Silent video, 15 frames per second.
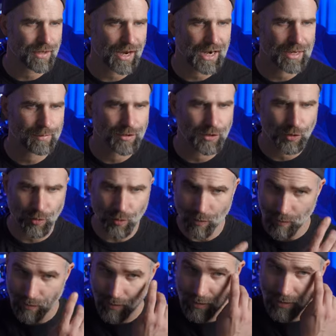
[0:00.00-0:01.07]
I B U.
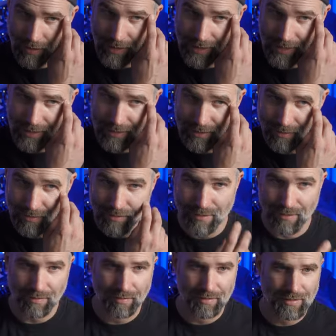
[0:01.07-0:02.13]
And
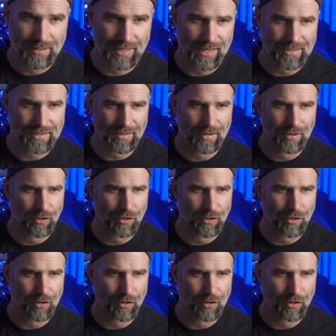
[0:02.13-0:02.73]
says,